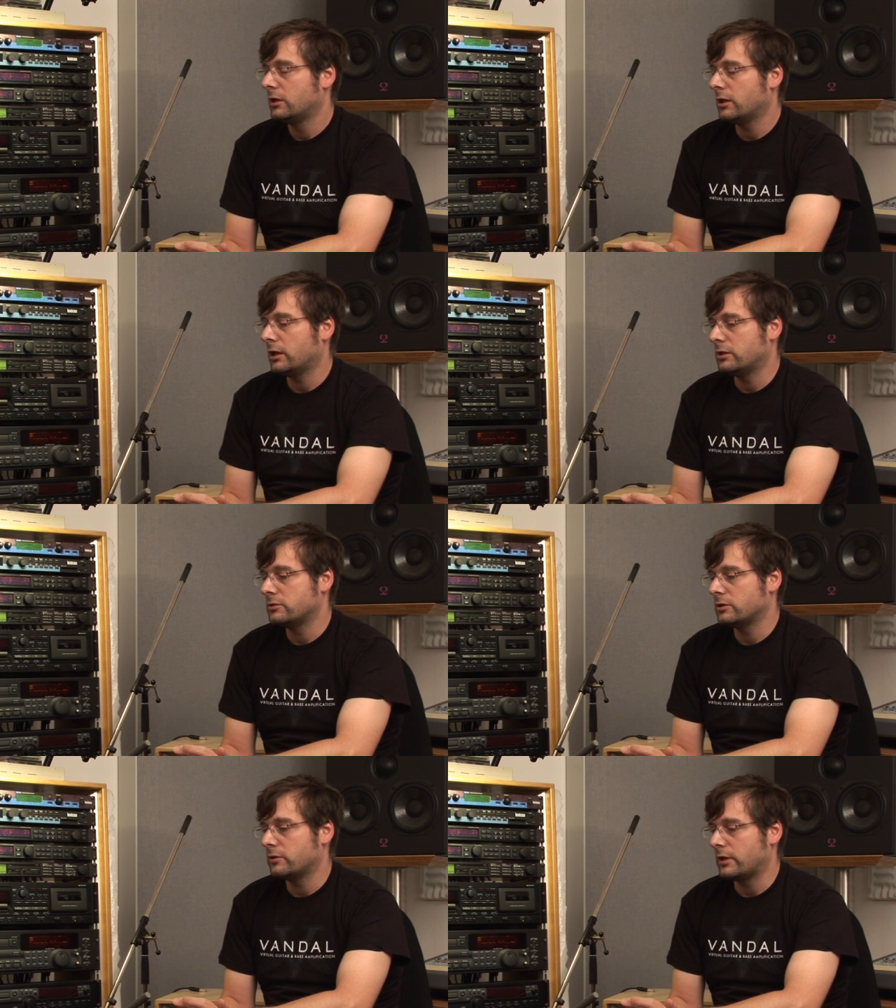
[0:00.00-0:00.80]
and
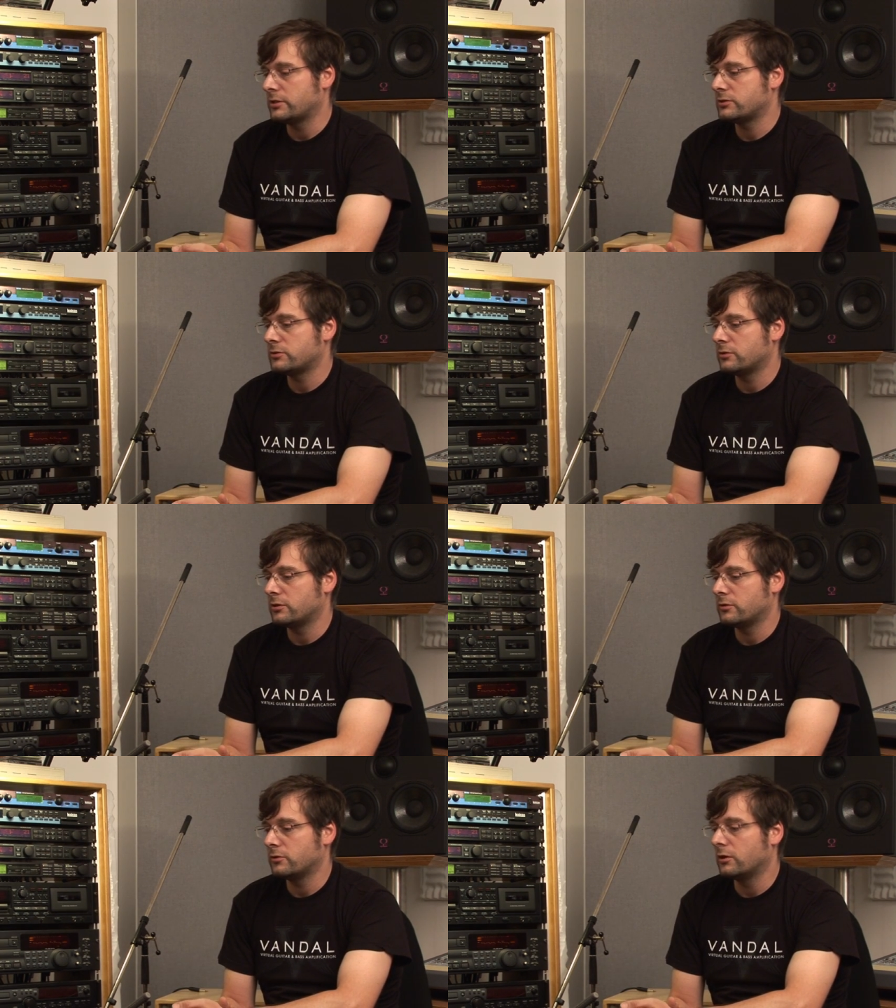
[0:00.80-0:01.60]
that's
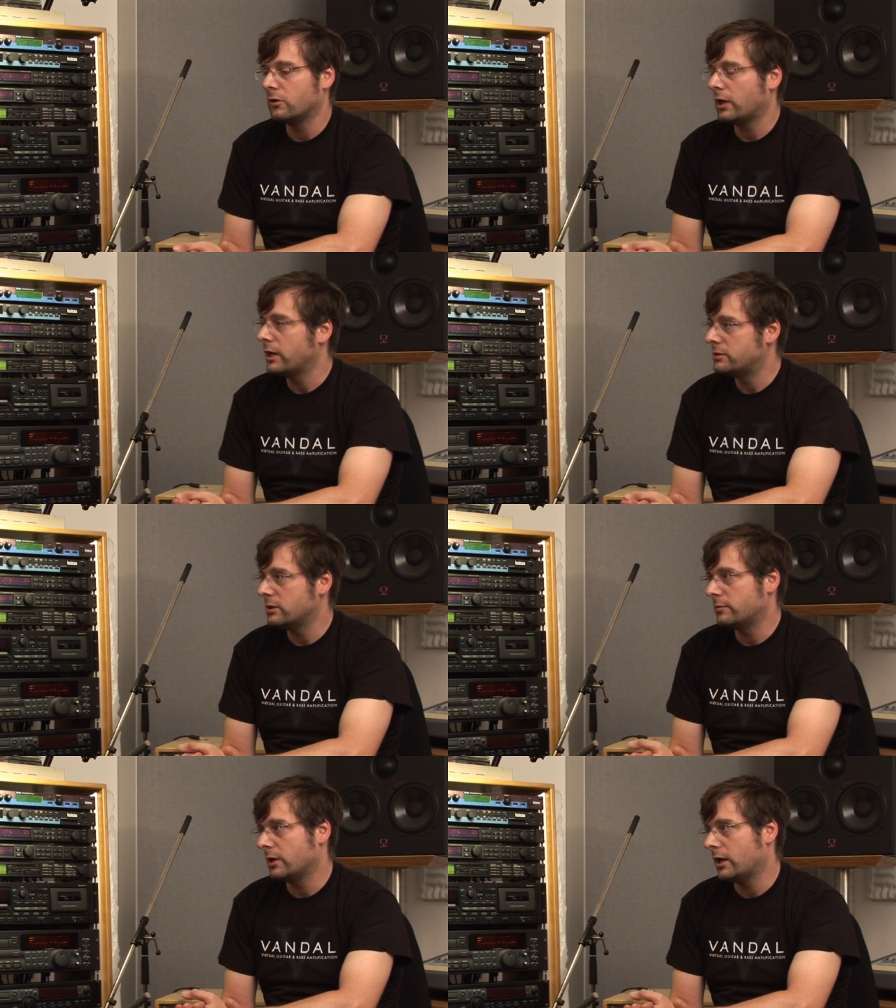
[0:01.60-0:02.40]
the whole
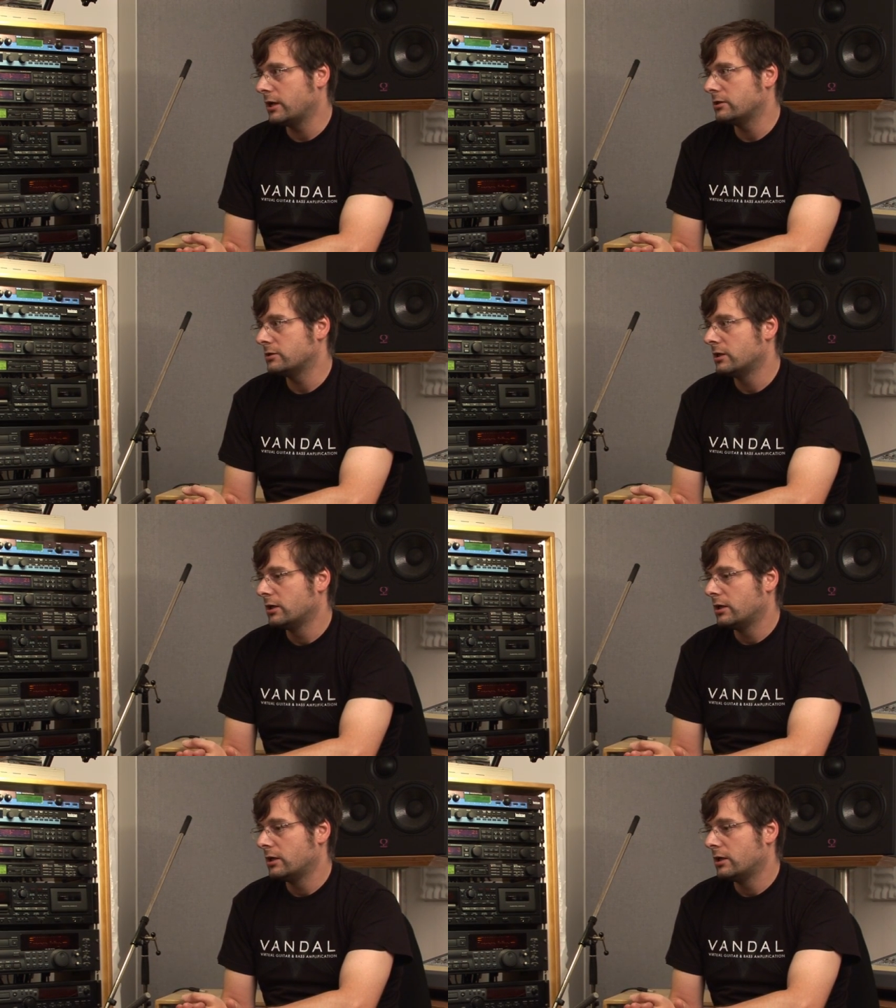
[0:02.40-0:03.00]
idea behind it.